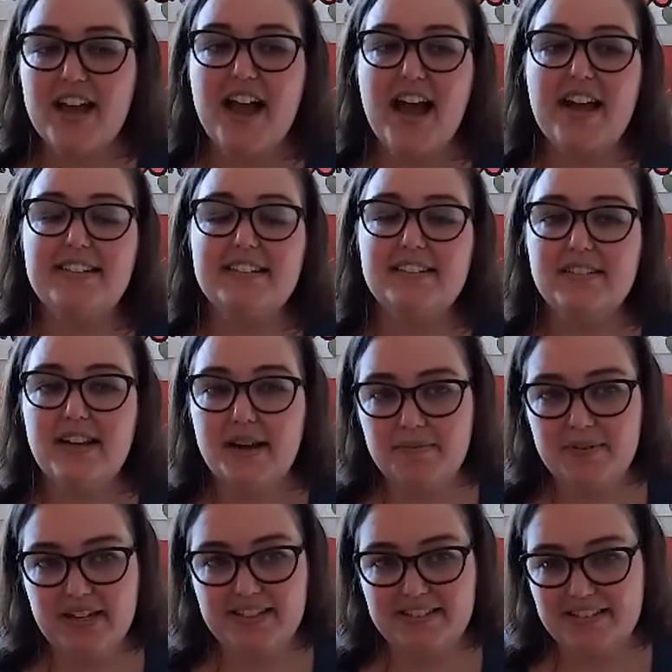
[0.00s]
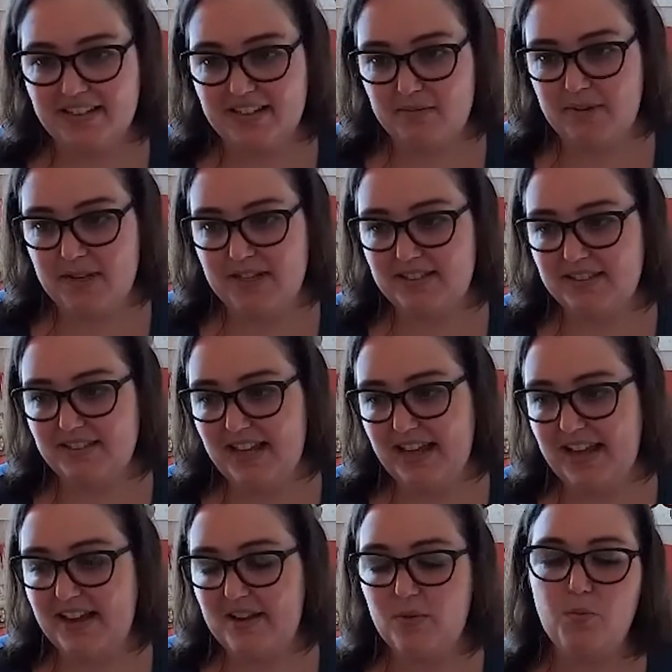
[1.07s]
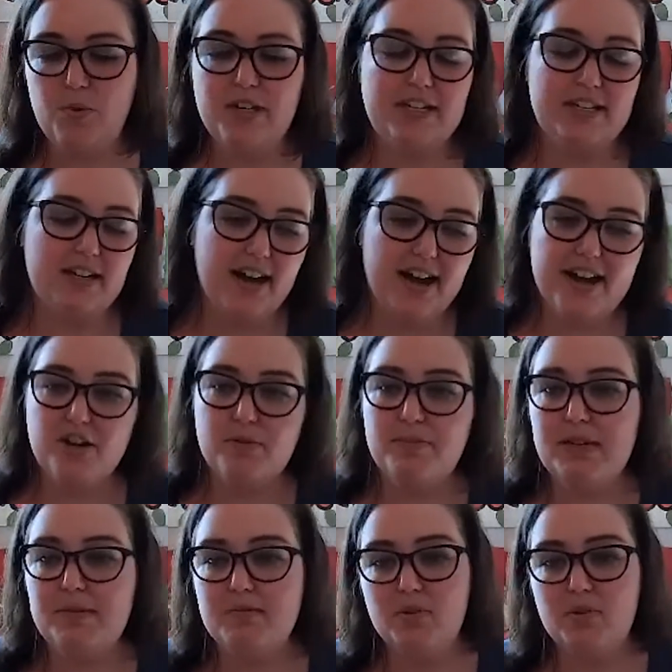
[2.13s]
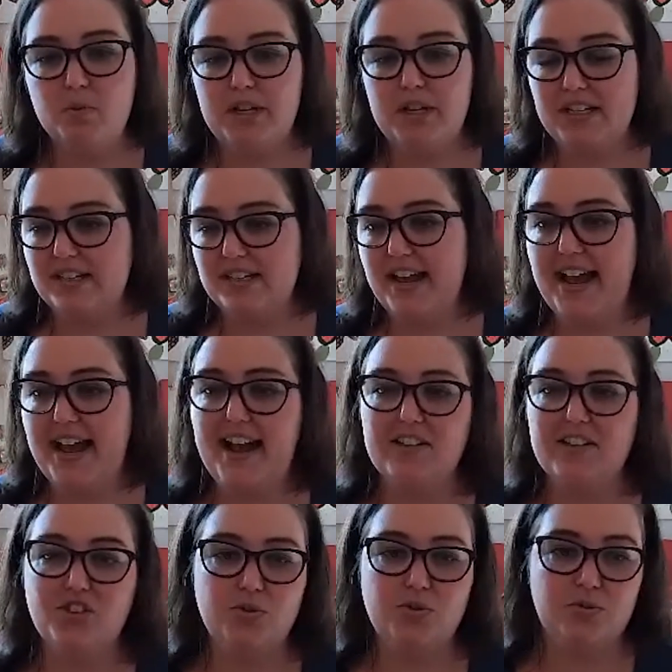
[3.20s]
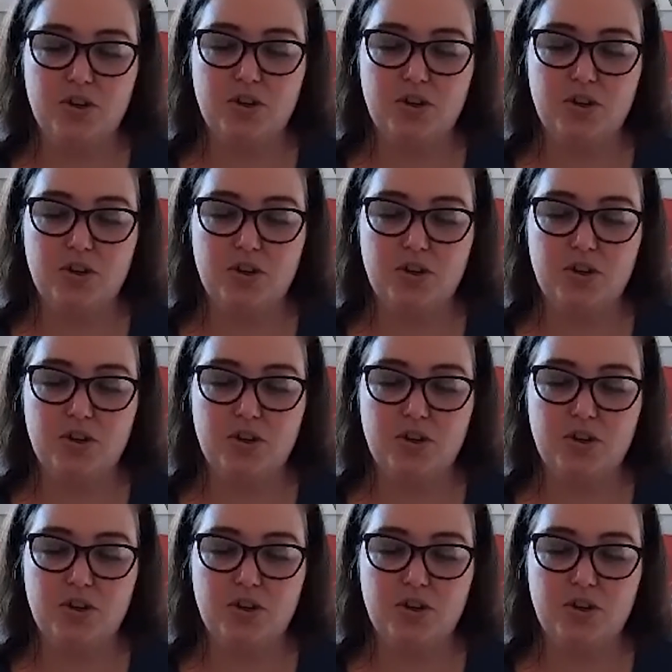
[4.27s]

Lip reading: And as tempting as it can be to say, we need to hire people, we need cash,